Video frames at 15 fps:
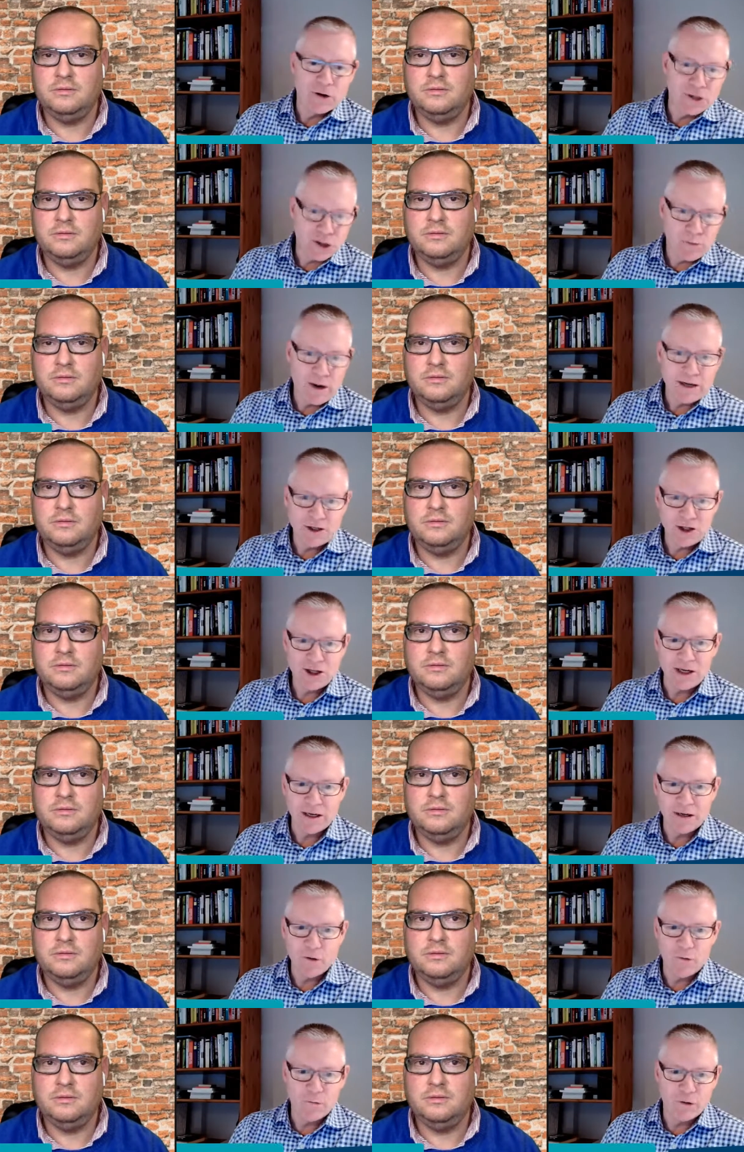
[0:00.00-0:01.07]
Speaker 1: on a spreadsheet
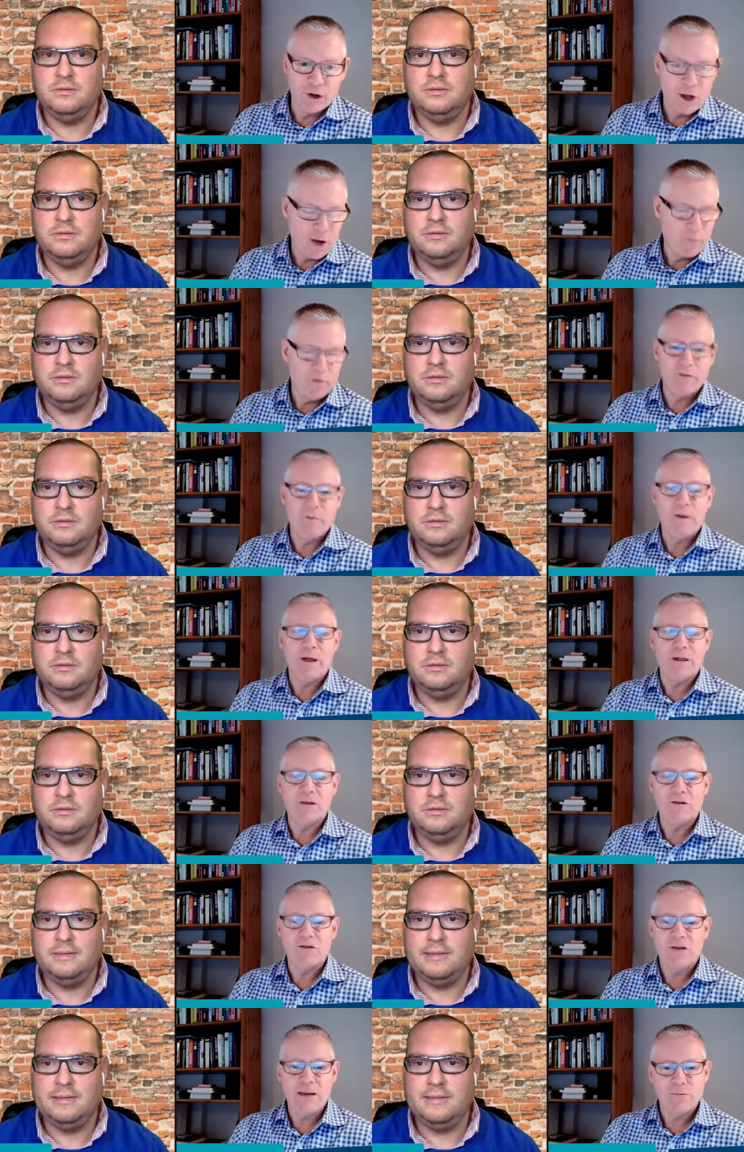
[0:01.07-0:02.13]
over a couple of
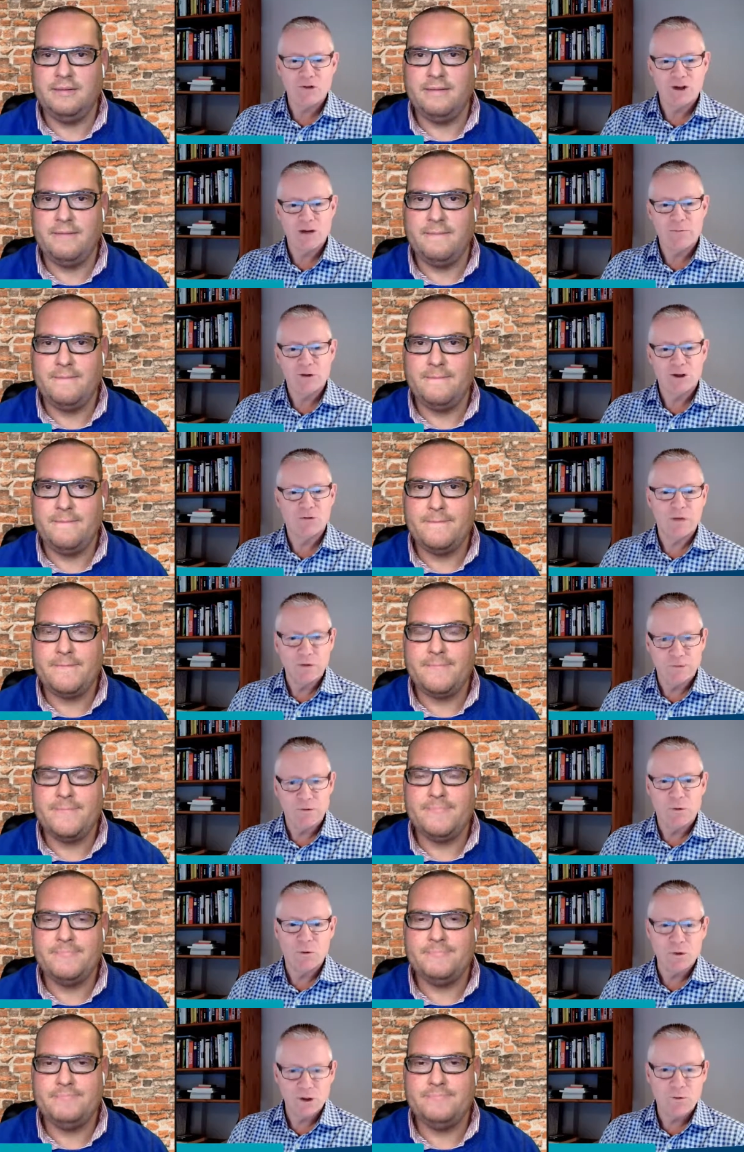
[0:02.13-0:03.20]
months, he was able to
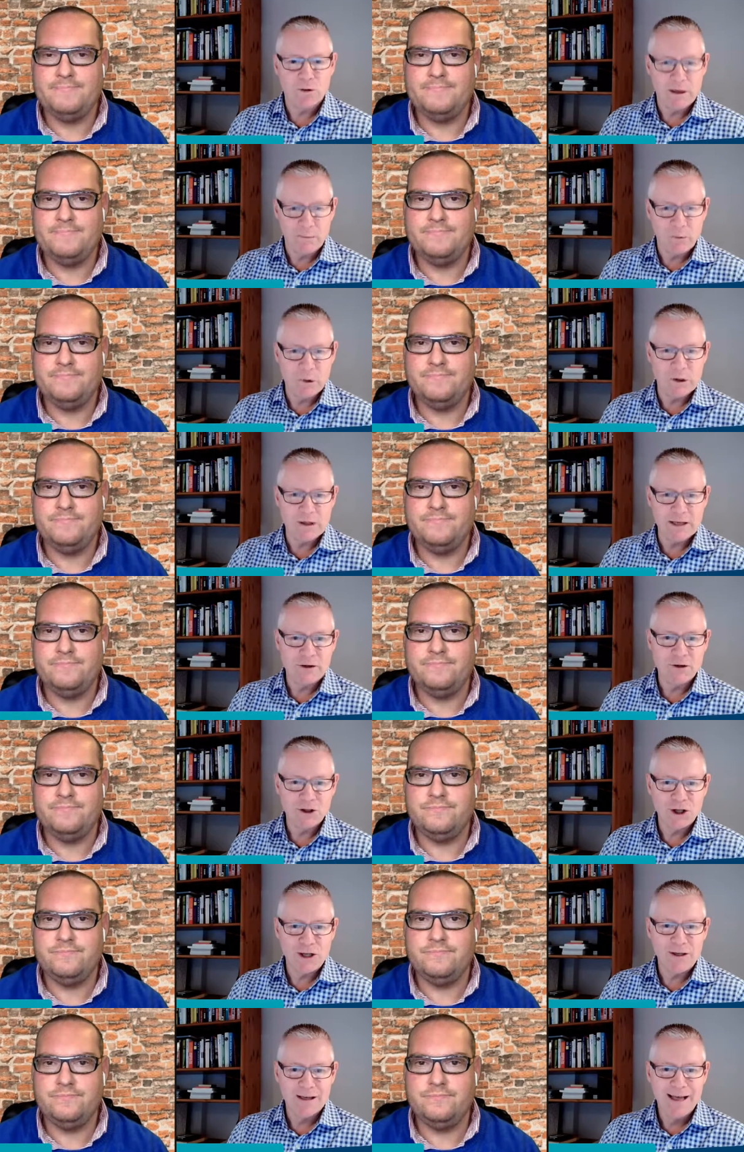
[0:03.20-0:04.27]
refocus where he put his
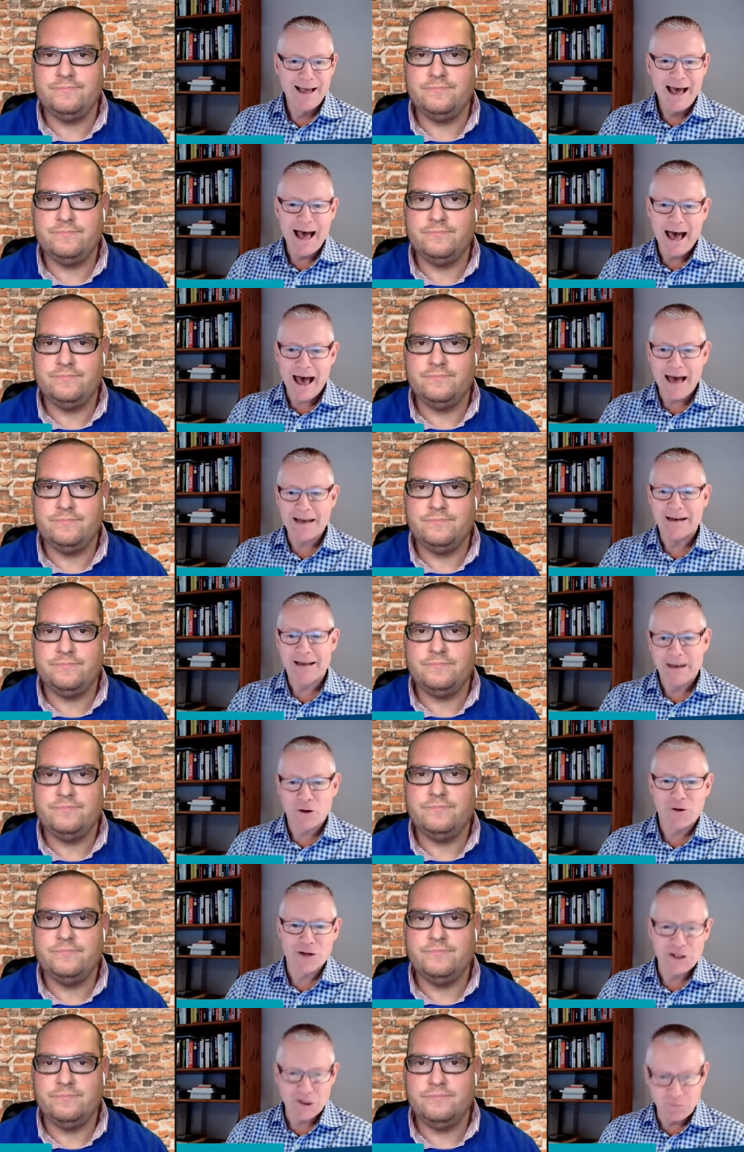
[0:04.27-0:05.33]
energy and
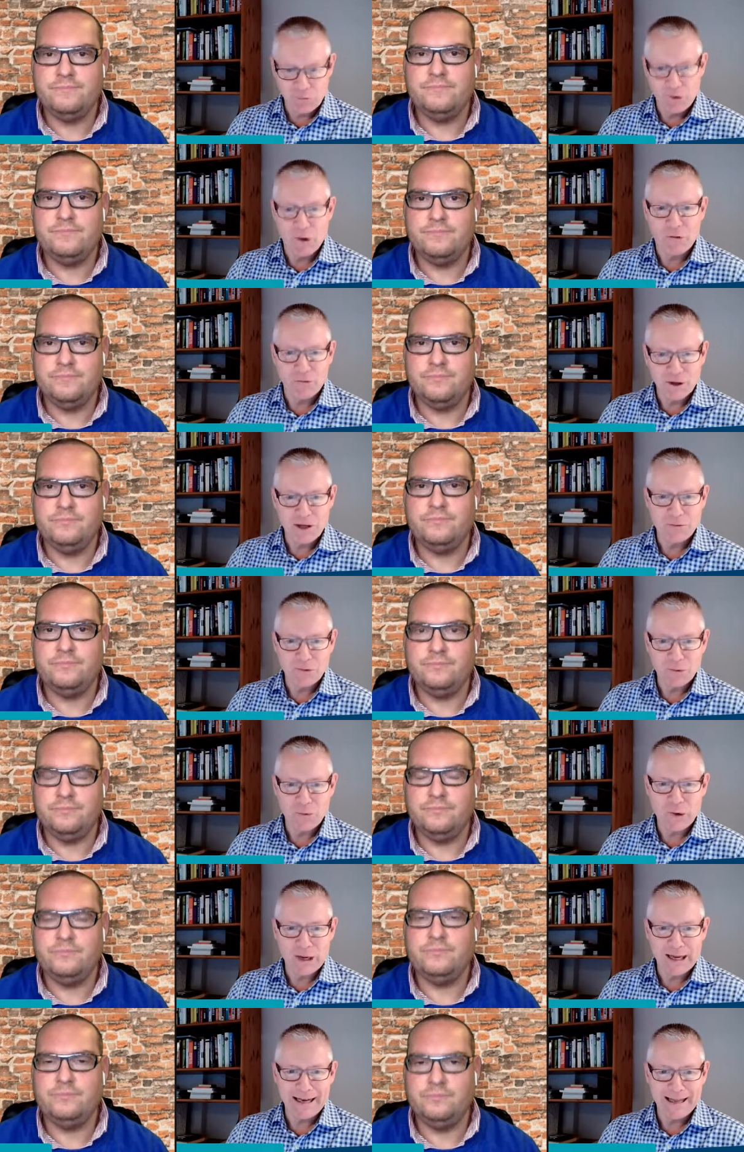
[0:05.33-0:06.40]
increase the profit he was
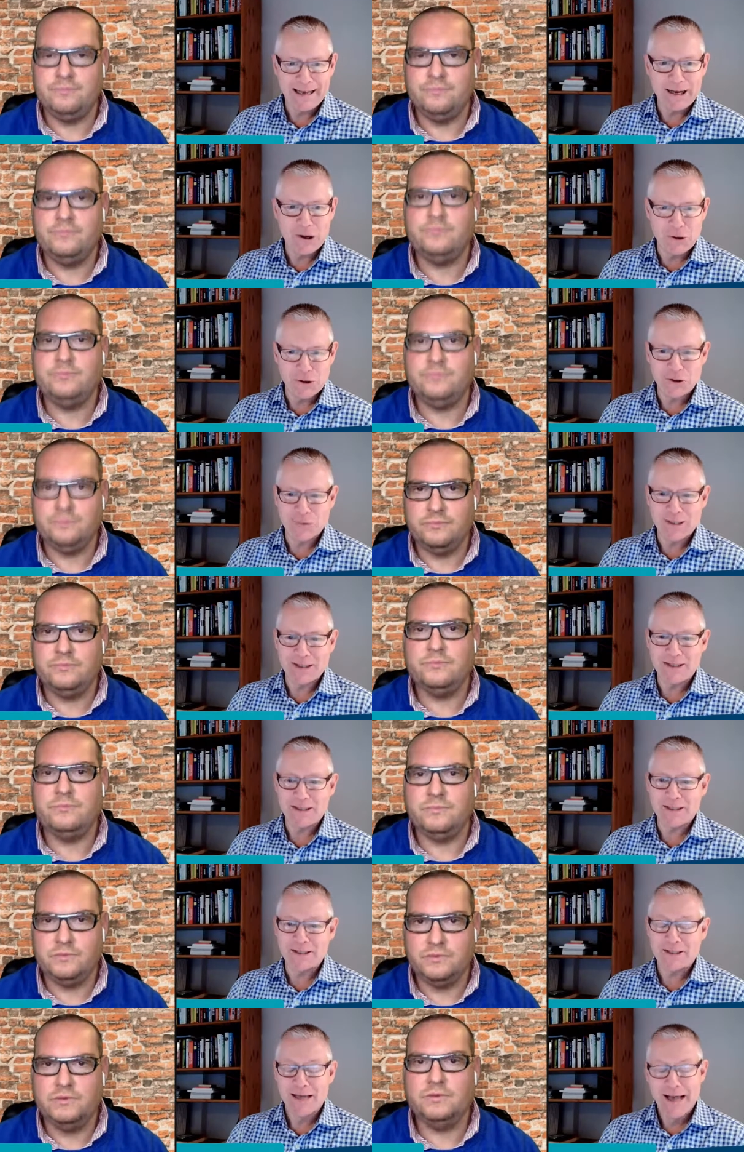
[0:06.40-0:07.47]
bringing in on his
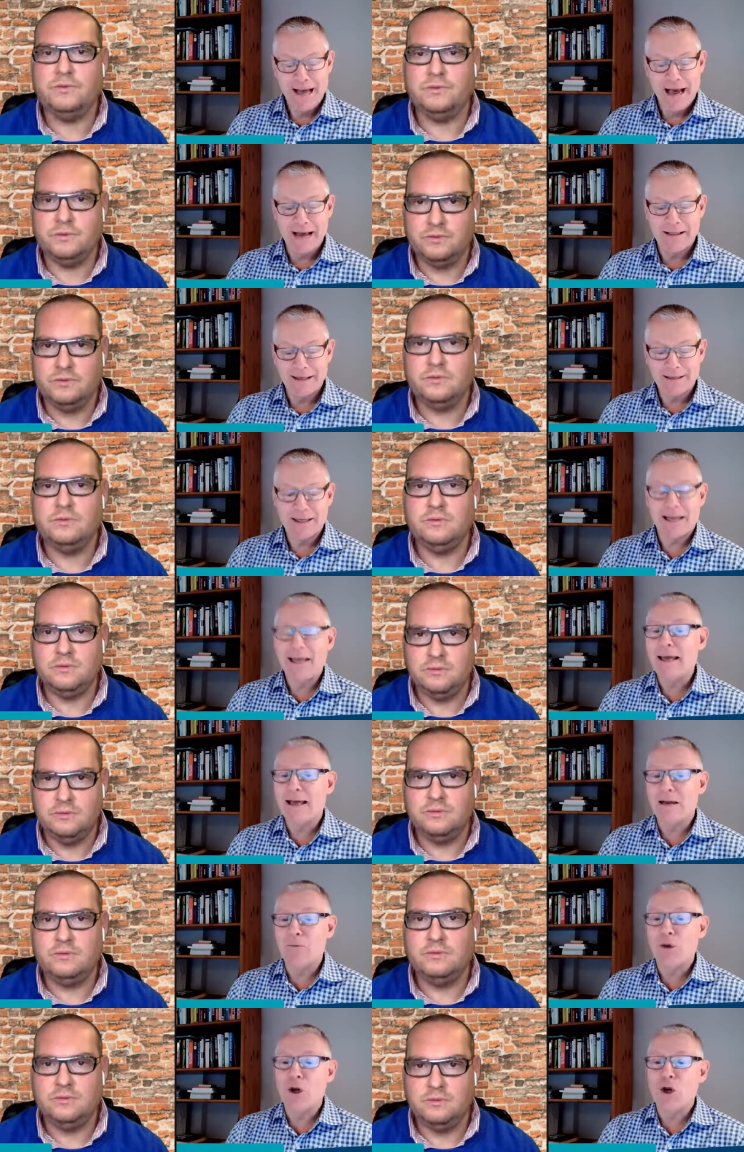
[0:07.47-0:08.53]
business. And that's a key
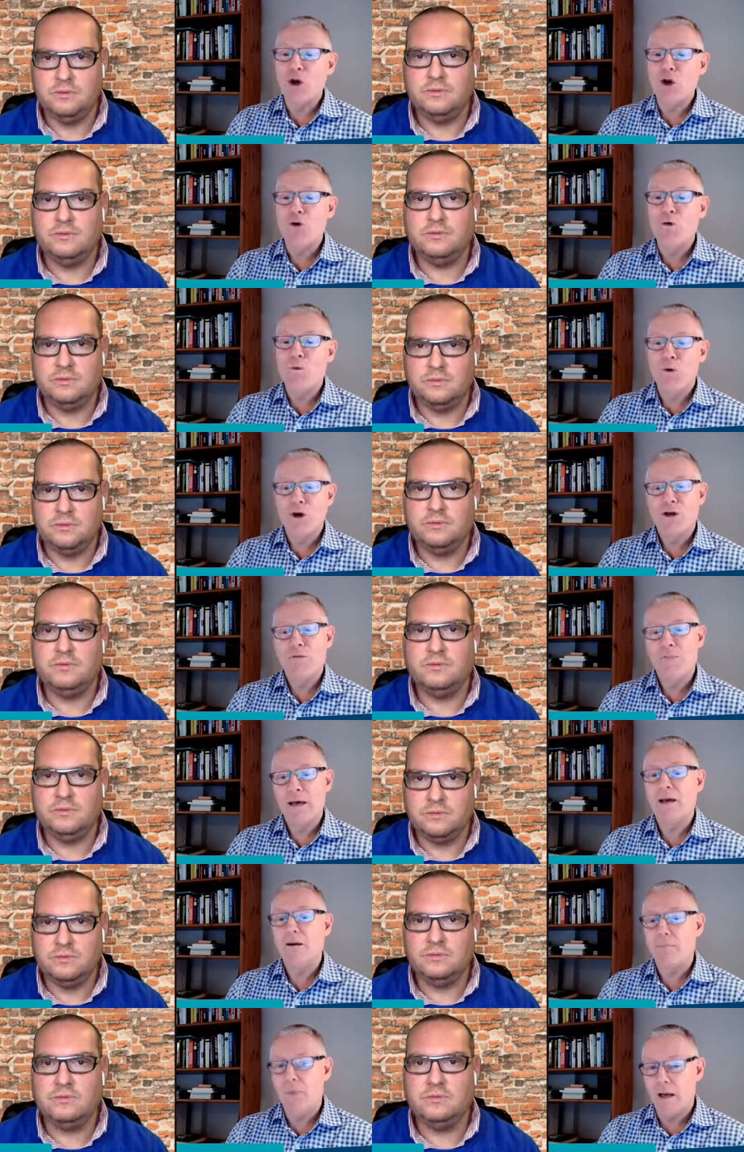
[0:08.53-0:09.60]
element. Know where you
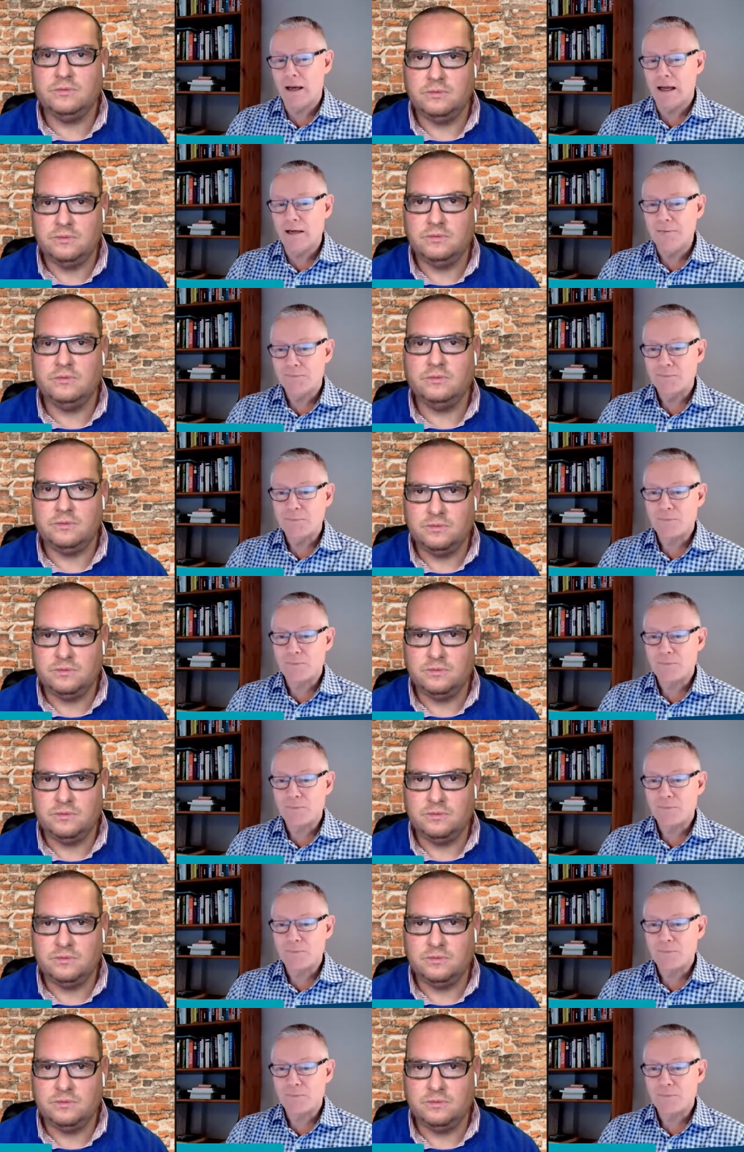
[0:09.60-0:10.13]
make your money